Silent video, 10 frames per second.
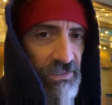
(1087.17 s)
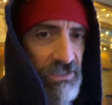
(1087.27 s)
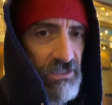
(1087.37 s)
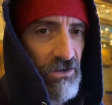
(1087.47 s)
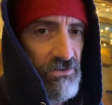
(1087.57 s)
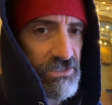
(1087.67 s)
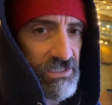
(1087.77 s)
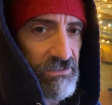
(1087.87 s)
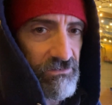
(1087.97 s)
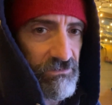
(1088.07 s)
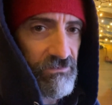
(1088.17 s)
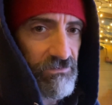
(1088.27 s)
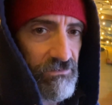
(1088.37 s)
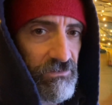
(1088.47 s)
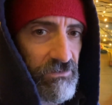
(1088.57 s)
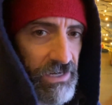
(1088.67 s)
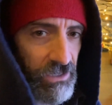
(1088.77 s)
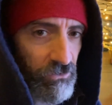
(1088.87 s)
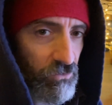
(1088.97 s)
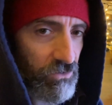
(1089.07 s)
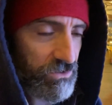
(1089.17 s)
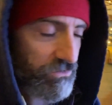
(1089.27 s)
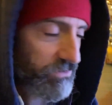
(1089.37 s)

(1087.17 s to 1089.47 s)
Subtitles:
close in look to